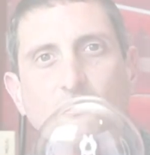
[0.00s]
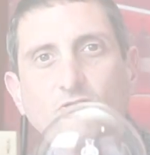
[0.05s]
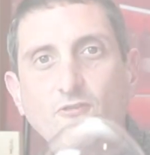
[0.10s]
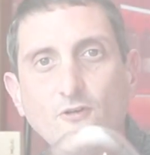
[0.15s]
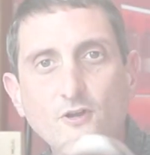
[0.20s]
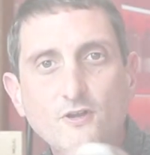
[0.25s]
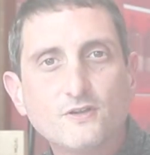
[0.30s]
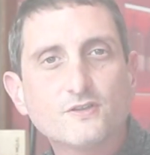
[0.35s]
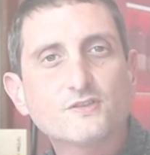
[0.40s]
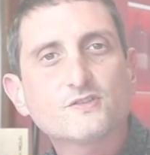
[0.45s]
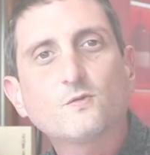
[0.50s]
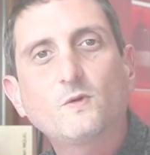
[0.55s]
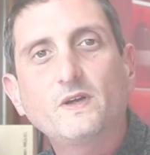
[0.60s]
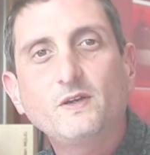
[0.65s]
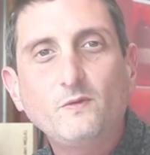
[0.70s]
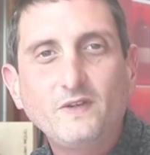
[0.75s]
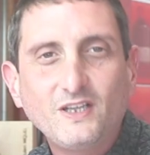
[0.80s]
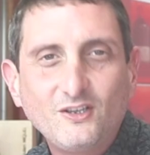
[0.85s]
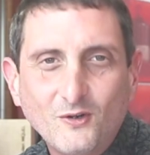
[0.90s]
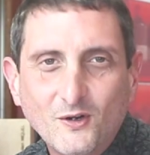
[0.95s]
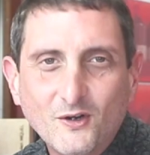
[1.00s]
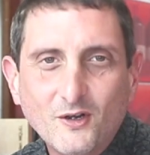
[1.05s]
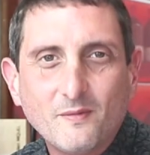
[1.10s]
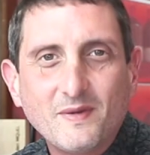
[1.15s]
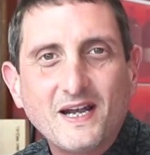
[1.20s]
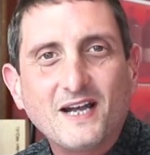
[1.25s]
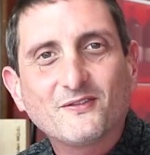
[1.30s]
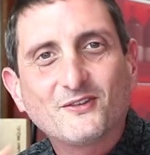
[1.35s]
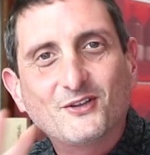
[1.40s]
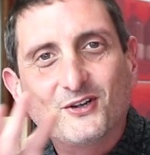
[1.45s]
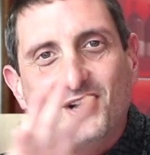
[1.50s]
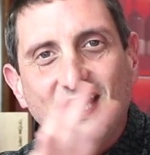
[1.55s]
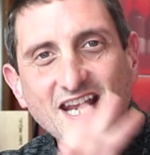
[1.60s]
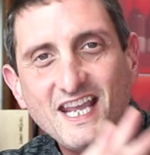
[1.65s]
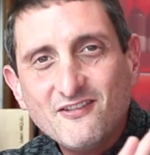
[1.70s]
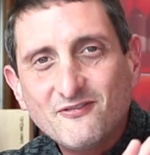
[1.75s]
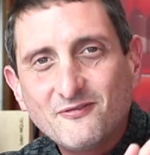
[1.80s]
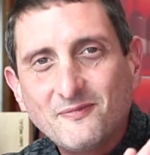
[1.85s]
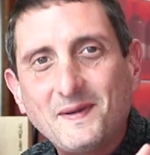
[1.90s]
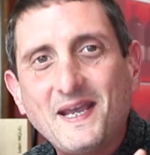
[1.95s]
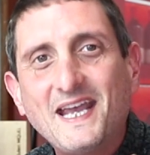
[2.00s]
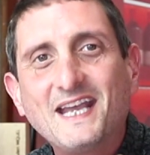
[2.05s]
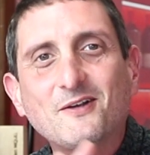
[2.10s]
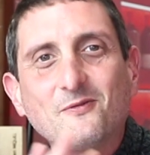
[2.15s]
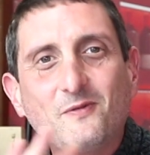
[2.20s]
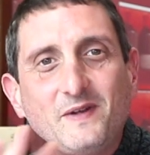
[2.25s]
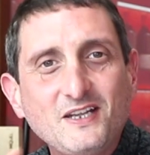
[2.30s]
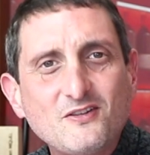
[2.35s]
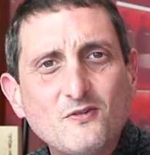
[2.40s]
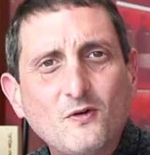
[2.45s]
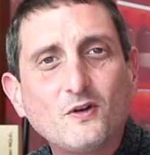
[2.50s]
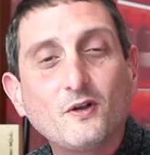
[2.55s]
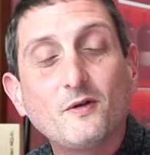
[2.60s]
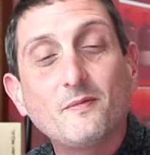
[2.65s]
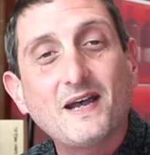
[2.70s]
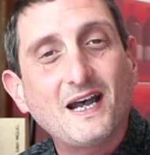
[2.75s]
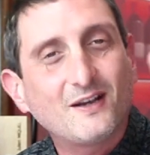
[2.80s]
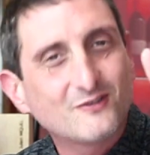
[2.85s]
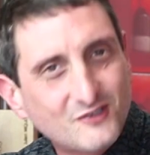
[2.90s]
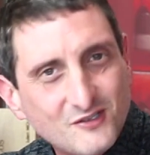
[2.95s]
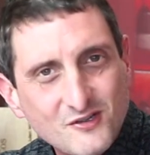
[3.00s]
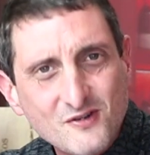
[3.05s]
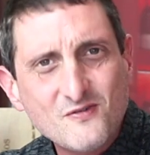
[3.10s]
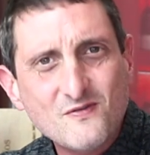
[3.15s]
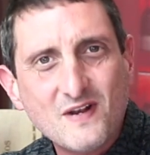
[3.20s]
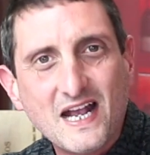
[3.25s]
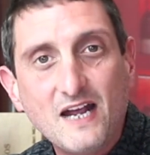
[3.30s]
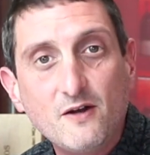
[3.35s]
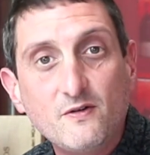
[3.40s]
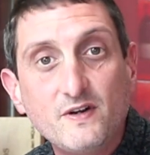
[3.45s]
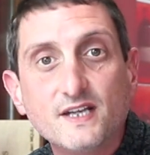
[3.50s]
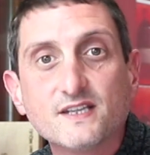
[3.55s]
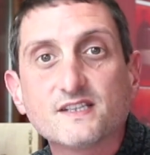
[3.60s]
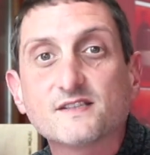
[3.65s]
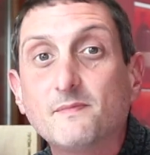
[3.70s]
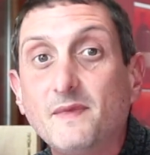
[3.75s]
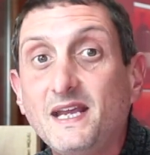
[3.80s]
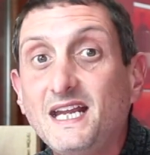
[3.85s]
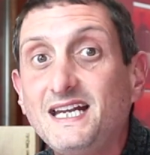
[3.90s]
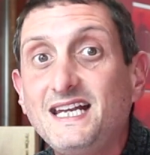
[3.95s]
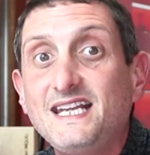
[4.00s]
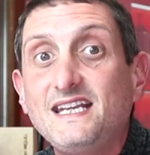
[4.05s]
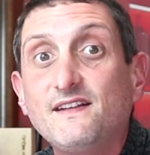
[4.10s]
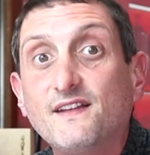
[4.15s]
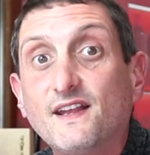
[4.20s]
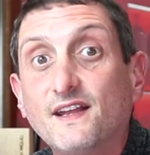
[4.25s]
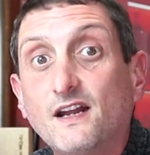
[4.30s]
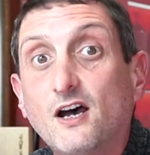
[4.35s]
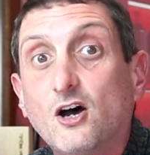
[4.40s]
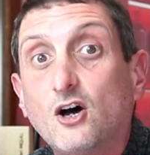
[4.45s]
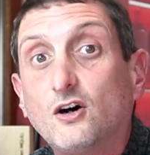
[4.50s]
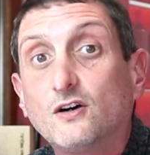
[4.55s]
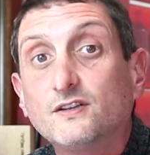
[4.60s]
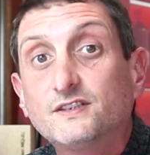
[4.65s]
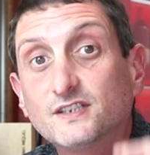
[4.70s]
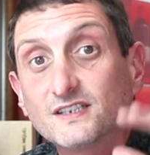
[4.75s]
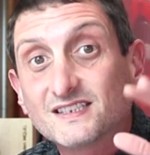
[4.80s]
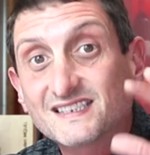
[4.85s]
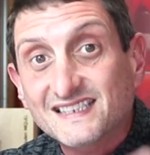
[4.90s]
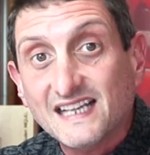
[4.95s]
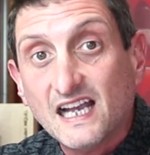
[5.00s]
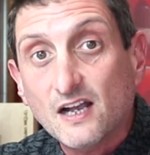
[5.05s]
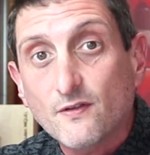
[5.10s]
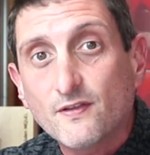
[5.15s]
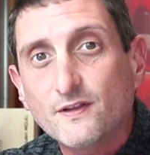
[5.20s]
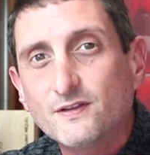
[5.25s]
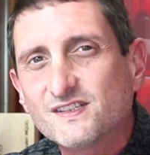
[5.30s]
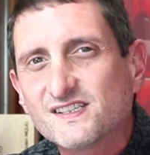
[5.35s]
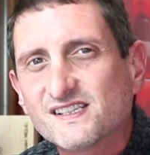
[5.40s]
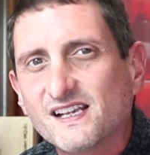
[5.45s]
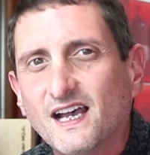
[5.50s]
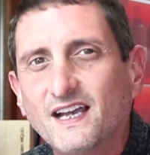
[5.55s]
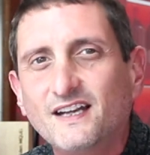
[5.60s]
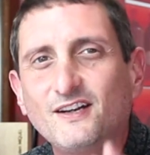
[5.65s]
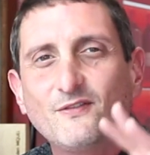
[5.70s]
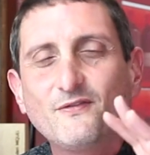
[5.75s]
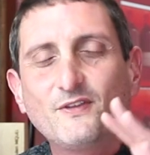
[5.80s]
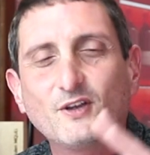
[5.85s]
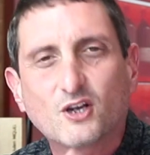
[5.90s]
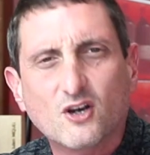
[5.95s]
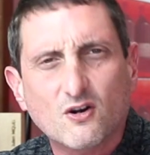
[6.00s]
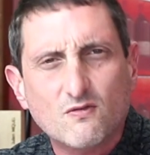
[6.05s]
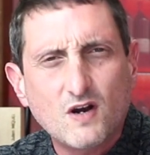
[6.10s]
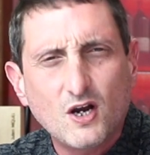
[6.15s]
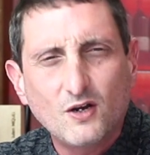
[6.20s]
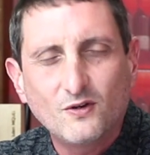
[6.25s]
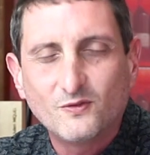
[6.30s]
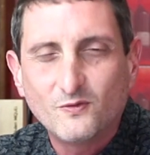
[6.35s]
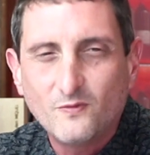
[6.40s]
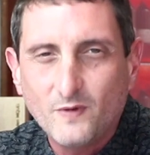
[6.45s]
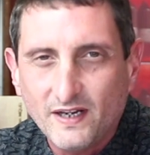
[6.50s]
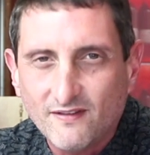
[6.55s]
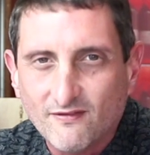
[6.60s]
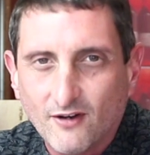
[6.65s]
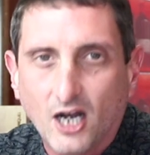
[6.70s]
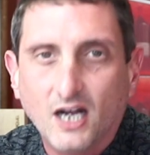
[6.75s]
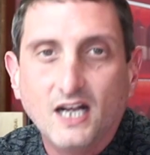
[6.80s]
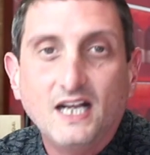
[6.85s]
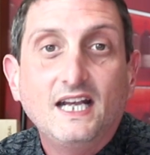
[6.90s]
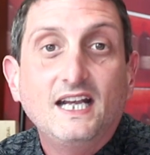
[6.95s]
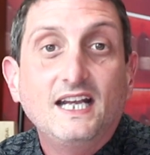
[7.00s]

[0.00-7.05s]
First, when we talk about the left bank, we talk about two areas mainly that are on the southern side of the Guiraud river.